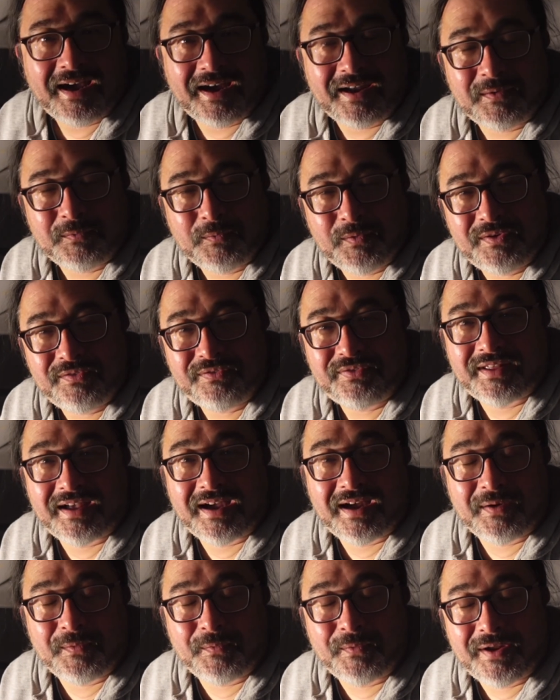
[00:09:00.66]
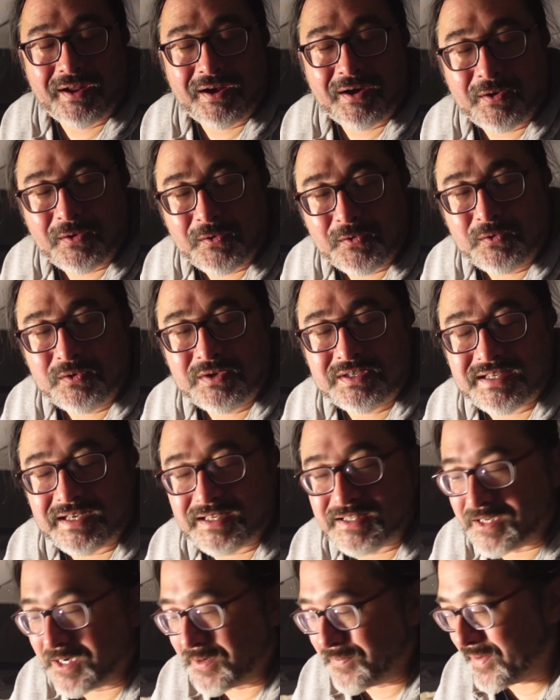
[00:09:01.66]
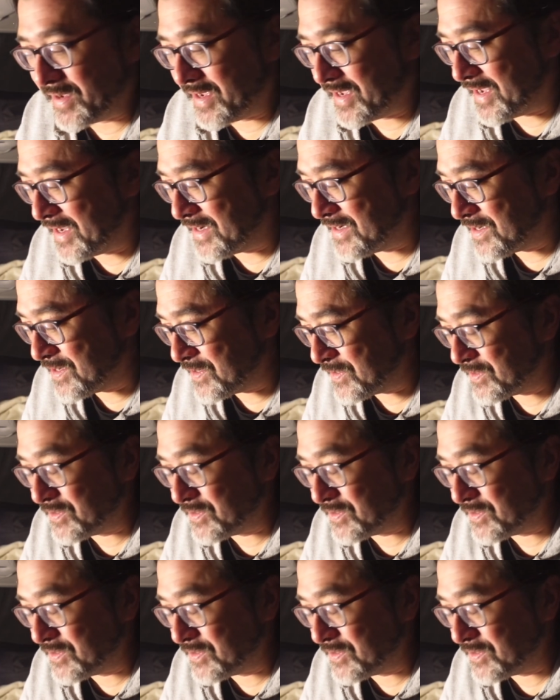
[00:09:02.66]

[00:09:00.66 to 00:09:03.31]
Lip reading: And with that, we are all set up and